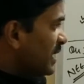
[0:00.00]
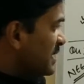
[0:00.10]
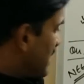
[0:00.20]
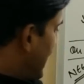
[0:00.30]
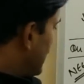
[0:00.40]

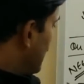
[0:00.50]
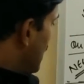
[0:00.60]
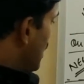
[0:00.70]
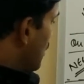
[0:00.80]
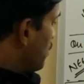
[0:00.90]
question is that
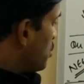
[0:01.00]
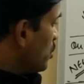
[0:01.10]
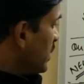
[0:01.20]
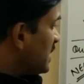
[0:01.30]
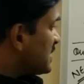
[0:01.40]

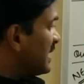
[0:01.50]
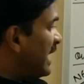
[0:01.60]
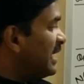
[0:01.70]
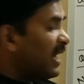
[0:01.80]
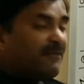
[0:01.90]
Brunner's
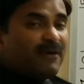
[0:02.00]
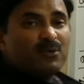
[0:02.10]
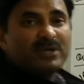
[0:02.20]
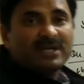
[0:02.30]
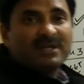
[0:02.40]
gland are
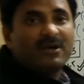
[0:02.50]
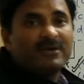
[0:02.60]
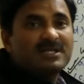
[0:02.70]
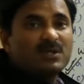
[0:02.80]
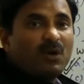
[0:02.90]
found in.
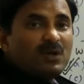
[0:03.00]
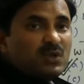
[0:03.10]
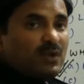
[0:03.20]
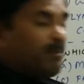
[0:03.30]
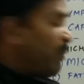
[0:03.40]
Now, it's
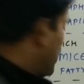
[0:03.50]
also